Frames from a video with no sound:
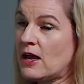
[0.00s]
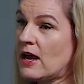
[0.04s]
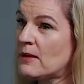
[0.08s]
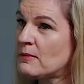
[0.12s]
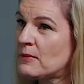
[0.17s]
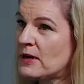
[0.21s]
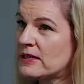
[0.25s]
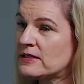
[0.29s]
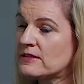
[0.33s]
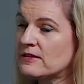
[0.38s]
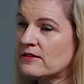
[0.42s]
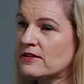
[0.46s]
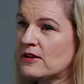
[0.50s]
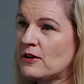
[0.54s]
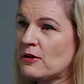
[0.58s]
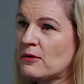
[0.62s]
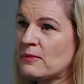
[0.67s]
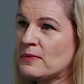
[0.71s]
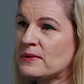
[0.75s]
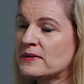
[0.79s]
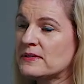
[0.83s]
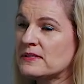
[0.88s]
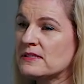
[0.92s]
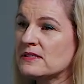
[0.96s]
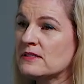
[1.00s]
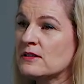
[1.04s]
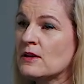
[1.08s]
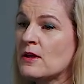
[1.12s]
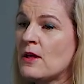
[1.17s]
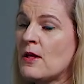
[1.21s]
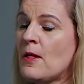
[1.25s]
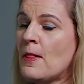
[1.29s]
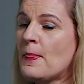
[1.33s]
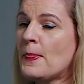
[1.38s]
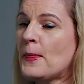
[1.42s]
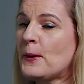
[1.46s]
like-minded therapists
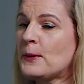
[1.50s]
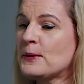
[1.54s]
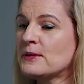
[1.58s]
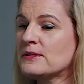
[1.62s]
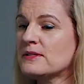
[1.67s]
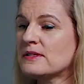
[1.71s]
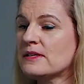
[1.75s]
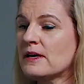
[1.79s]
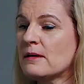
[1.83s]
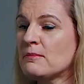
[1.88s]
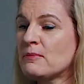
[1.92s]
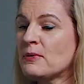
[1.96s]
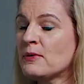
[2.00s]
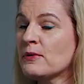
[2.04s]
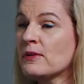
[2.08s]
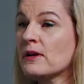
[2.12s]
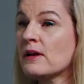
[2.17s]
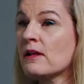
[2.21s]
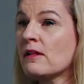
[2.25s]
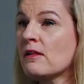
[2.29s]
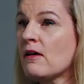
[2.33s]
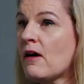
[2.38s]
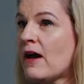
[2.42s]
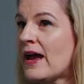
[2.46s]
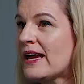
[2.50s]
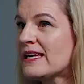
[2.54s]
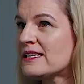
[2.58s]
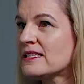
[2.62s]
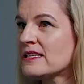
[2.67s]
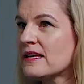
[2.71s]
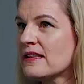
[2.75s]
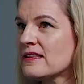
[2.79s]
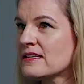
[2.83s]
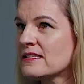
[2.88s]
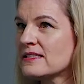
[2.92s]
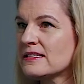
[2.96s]
those that put the
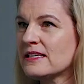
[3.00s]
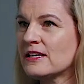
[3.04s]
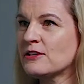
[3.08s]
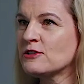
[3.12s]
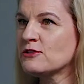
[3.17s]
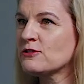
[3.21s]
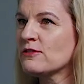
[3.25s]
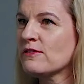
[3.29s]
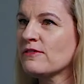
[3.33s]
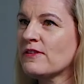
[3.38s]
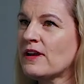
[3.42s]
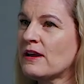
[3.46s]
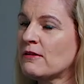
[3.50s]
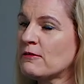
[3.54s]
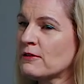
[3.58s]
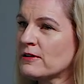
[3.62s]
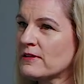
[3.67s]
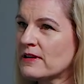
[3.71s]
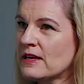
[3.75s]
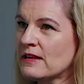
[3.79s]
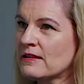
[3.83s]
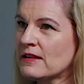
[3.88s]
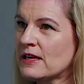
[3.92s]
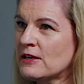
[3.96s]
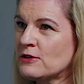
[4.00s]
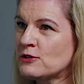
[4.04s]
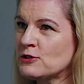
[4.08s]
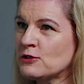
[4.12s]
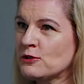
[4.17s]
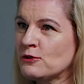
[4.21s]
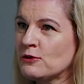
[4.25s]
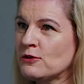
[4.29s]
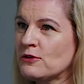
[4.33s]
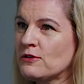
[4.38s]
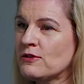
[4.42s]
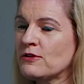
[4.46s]
client at the centre of everything they
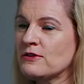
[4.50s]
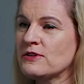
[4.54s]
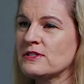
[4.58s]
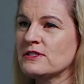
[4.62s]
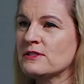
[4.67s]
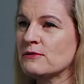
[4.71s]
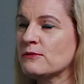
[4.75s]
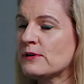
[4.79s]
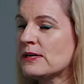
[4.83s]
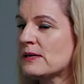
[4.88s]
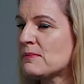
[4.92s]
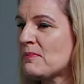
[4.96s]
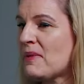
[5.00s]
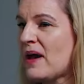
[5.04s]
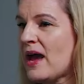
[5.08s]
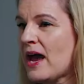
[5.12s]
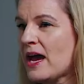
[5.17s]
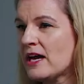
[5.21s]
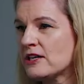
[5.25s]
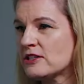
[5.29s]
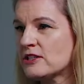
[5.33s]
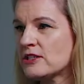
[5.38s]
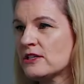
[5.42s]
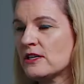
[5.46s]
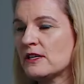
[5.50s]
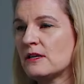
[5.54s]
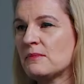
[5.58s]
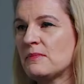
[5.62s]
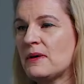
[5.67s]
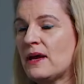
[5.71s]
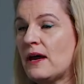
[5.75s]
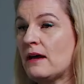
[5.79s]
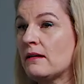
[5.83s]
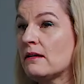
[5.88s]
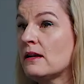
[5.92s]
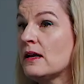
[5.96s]
do, those are really passionate
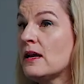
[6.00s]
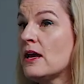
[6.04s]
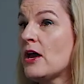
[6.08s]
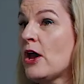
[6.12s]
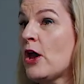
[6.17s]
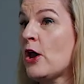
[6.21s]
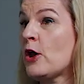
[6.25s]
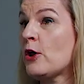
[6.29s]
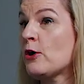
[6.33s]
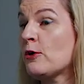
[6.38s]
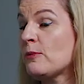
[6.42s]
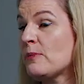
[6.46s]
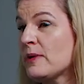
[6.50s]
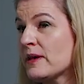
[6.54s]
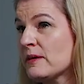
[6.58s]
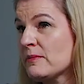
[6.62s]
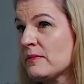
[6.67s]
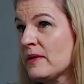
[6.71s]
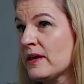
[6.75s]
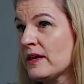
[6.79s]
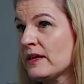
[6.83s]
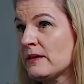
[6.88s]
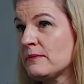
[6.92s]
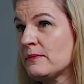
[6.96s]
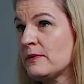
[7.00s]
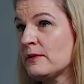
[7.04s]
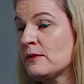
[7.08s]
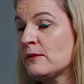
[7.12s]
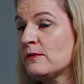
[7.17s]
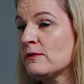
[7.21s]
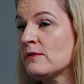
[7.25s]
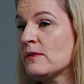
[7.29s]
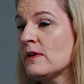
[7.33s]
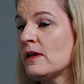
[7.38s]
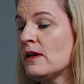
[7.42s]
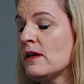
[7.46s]
about helping
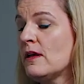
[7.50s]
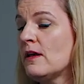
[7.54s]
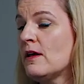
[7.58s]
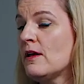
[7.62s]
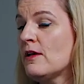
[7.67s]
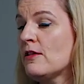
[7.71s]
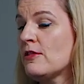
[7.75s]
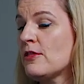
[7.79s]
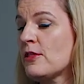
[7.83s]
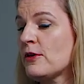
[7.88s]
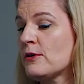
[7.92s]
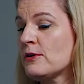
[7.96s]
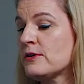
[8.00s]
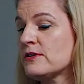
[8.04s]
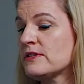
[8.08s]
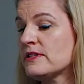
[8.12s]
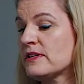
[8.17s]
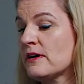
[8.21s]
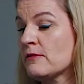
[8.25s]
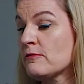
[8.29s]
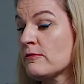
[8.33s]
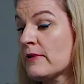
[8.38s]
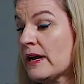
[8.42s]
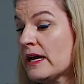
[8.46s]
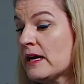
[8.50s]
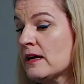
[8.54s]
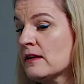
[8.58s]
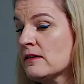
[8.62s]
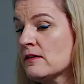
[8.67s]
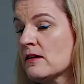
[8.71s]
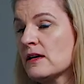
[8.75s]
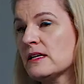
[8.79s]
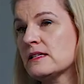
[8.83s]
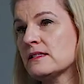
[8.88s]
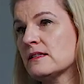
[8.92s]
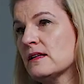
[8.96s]
people, those that
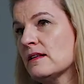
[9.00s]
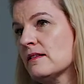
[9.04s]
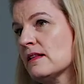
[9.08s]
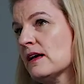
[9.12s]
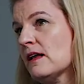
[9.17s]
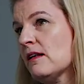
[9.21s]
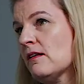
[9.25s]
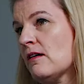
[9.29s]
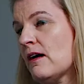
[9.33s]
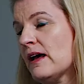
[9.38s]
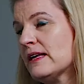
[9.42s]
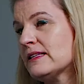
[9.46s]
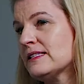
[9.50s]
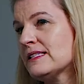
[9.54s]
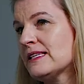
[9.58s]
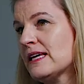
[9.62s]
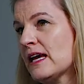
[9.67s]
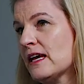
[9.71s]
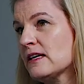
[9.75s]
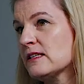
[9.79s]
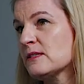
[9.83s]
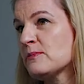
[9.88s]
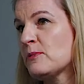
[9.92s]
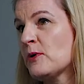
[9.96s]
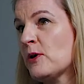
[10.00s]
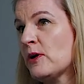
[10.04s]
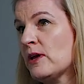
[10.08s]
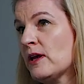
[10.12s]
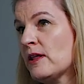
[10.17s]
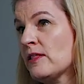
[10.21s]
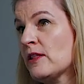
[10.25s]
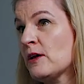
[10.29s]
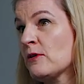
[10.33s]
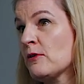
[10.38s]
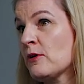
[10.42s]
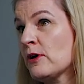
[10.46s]
recognise that the client's the expert
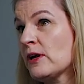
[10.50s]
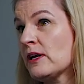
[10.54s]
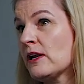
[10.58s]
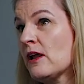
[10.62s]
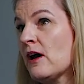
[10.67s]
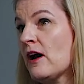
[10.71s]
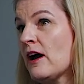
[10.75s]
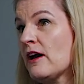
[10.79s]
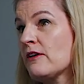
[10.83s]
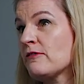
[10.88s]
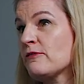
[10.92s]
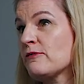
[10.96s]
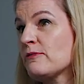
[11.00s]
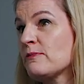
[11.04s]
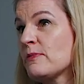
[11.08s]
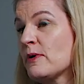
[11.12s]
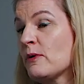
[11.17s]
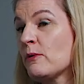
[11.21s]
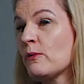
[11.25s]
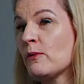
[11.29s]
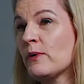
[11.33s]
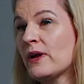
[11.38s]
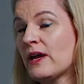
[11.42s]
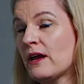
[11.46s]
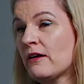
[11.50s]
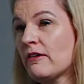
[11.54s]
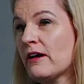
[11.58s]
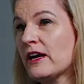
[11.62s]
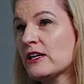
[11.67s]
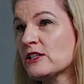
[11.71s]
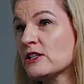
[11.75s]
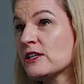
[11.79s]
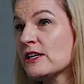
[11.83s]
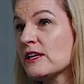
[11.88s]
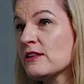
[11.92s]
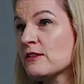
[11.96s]
in their own life, but we are
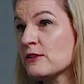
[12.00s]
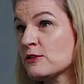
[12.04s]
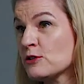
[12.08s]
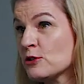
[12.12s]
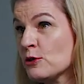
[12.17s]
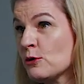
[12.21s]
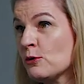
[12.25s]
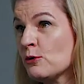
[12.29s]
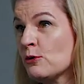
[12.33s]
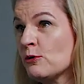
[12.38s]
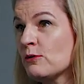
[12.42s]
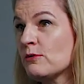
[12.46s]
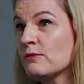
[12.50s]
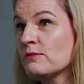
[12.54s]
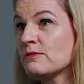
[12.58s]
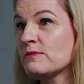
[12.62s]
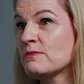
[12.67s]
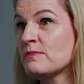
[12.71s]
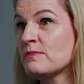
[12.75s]
actually the tool